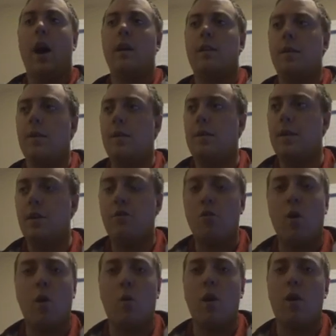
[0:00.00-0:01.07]
A TV
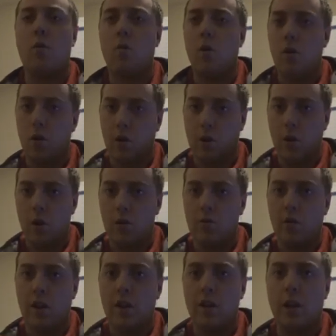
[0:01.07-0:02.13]
show, I want a
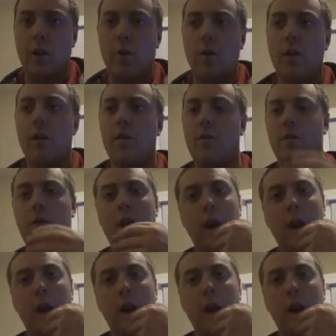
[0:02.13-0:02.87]
long-running narrative,